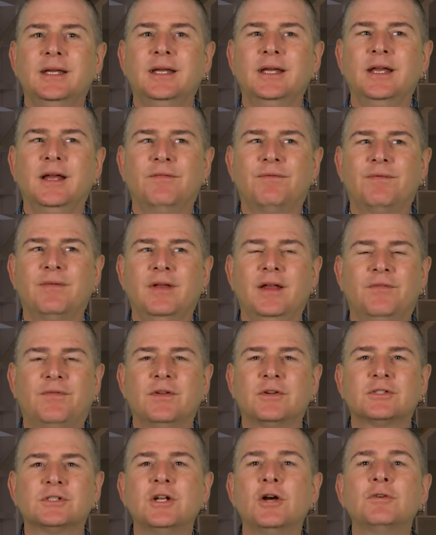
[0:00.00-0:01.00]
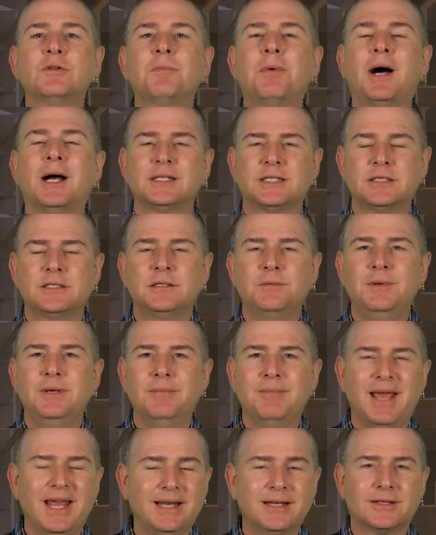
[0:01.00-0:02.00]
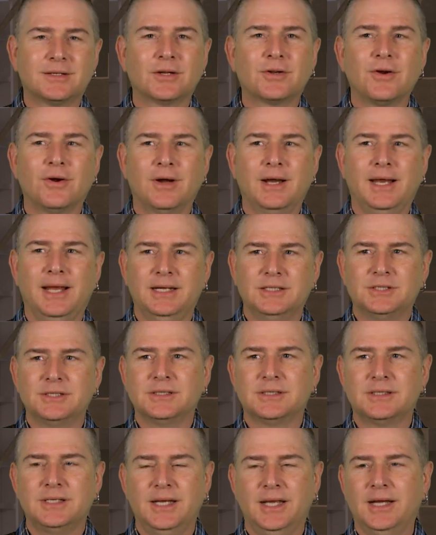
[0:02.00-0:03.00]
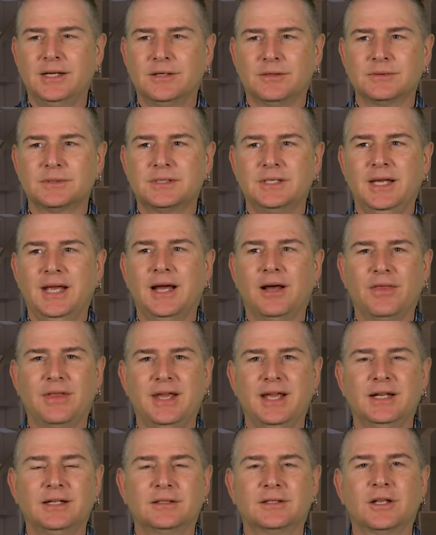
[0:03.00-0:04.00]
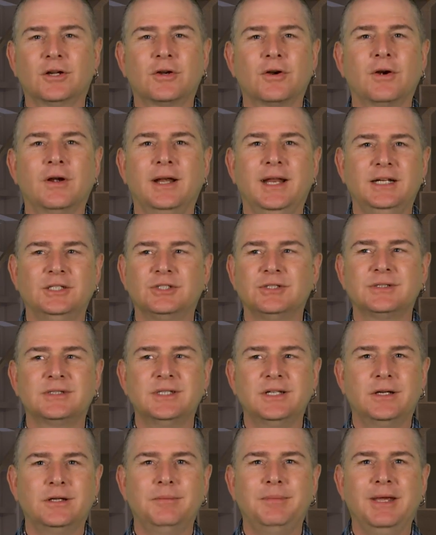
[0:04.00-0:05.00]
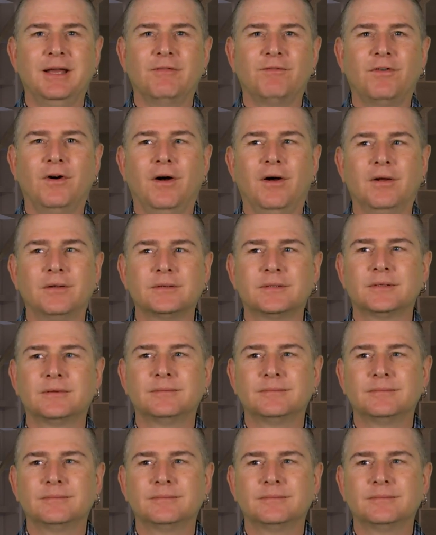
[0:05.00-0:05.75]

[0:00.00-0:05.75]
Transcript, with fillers: if, if there's no deposit to be made at the current agency, I don't see how the, the current agency could be at fault.